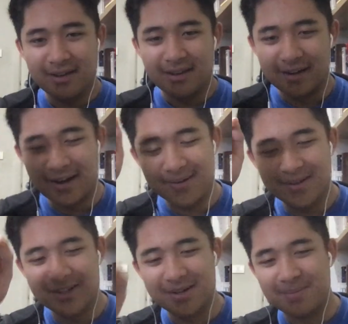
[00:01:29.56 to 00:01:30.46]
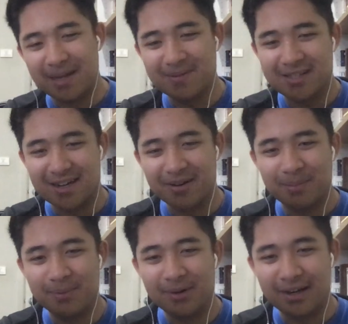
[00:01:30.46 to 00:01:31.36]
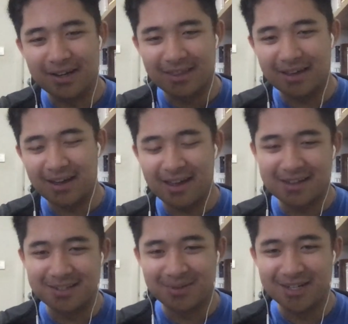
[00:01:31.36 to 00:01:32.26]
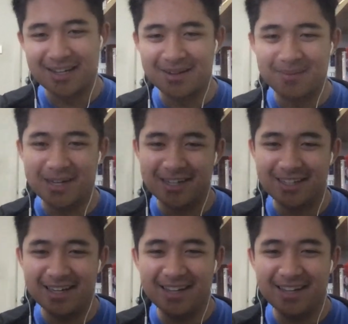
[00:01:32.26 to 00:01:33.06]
You know how we did a Memes Today report and then the cases went down immediately?